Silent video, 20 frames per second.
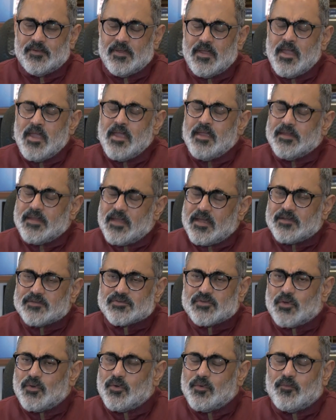
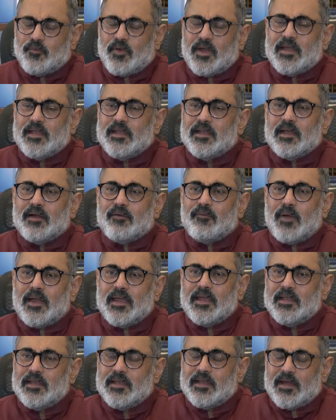While
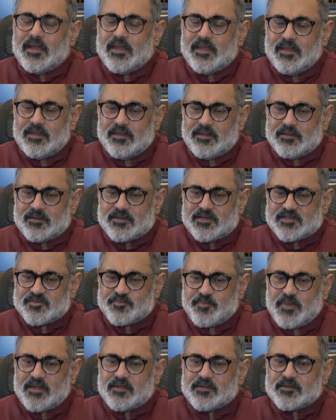I
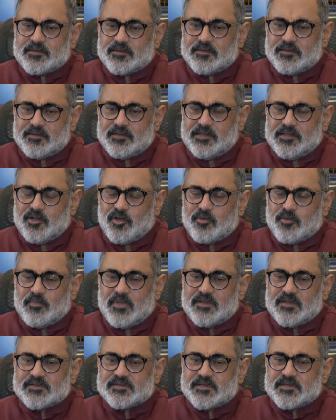respect Elon
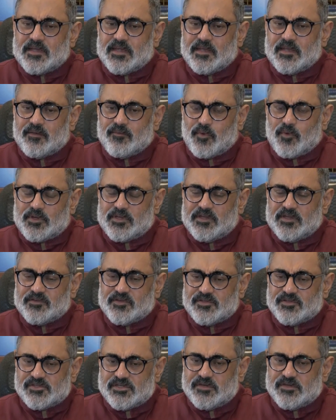Musk and what he has
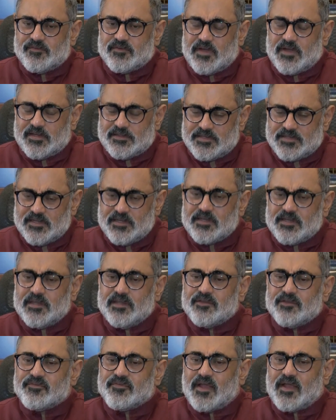achieved, I think
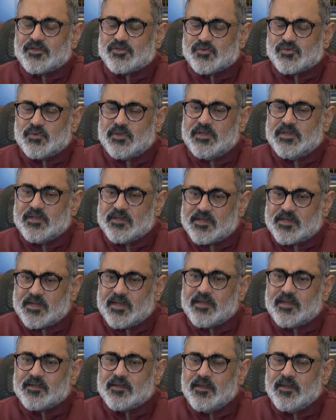he is factually
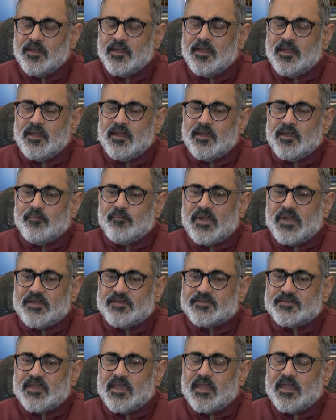incorrect by
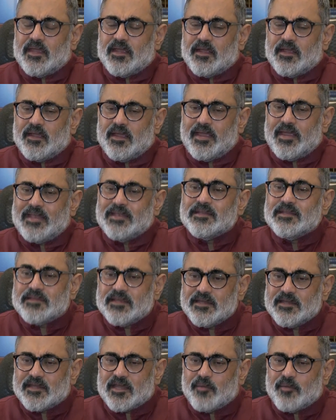saying
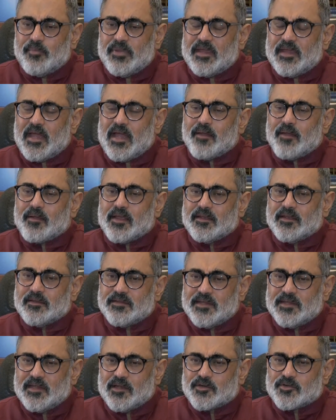anything can be hacked,
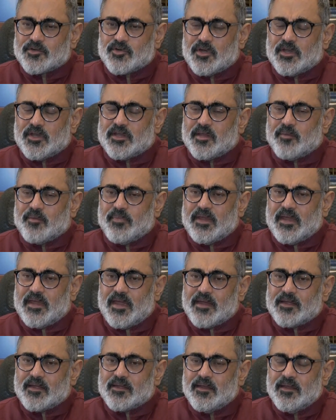anything electronic can be
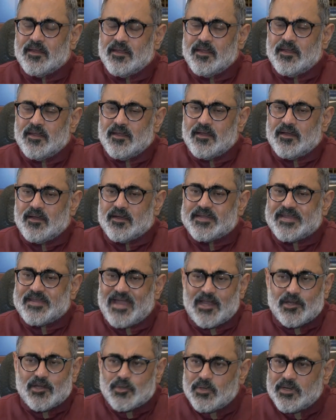hacked. A
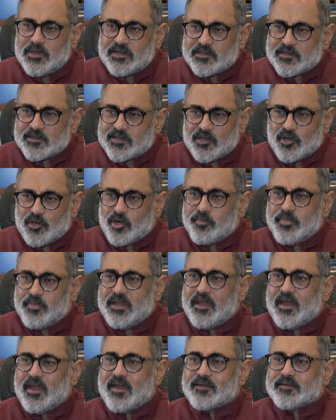calculator cannot
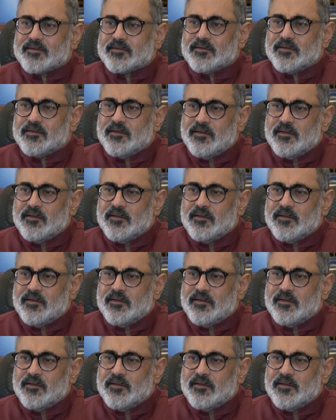be hacked.